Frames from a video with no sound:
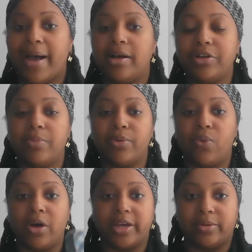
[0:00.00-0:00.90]
Pile
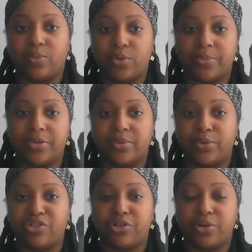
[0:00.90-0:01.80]
number one will be the
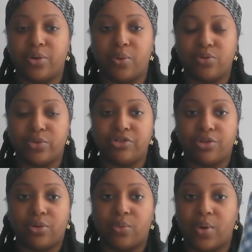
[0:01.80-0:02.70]
original
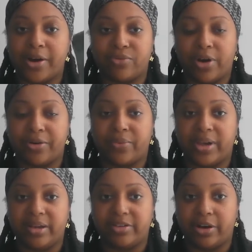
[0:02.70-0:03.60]
original Rider
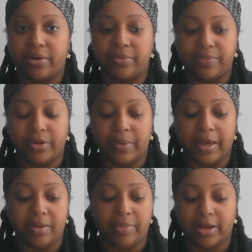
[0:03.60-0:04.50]
Waite tarot.
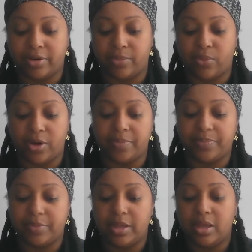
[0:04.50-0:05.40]
Okay, pile number
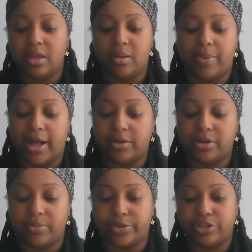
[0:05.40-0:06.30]
one. Pile
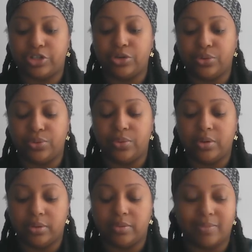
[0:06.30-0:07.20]
number
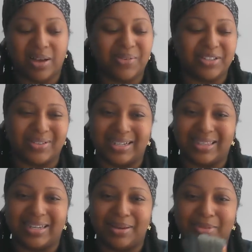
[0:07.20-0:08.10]
two. I always
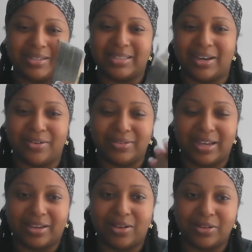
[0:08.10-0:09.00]
forget the name of this tarot
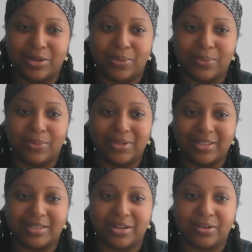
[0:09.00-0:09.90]
deck. Y'all know
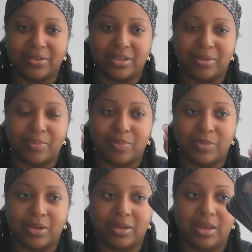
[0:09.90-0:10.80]
what this tarot the
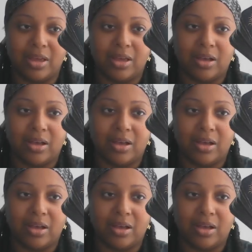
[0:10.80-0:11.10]
the